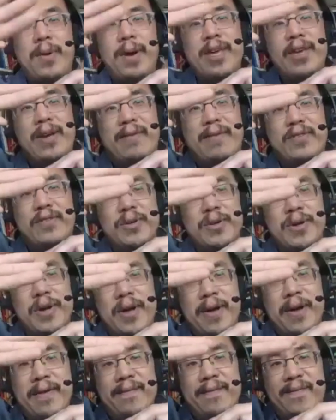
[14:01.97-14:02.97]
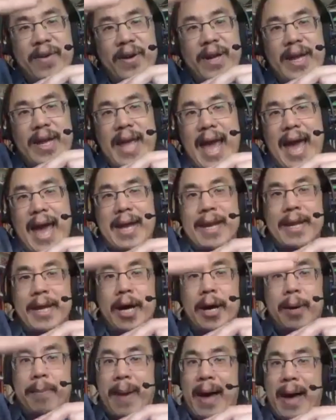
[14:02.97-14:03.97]
you have to forget
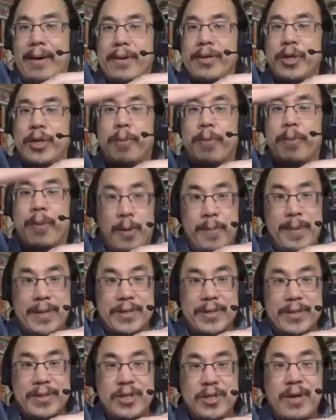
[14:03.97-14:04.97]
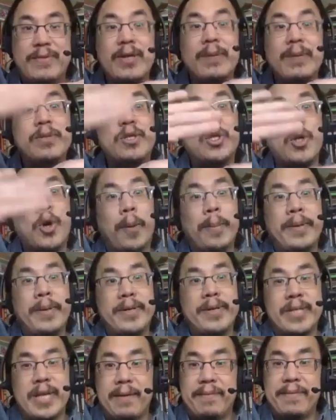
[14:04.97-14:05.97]
about your purpose. You have to absorb
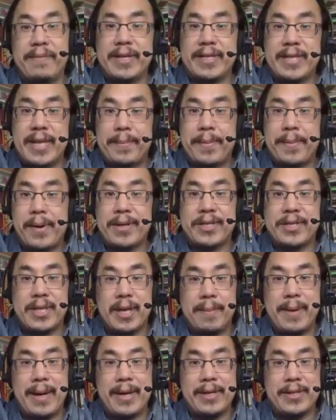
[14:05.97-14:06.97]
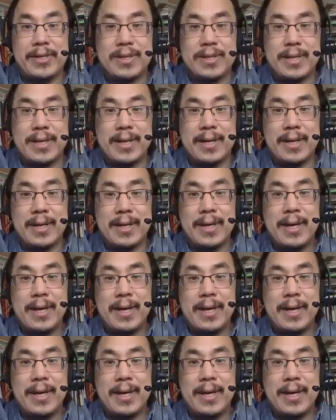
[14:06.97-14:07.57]
yourself in a temporary sub-agency.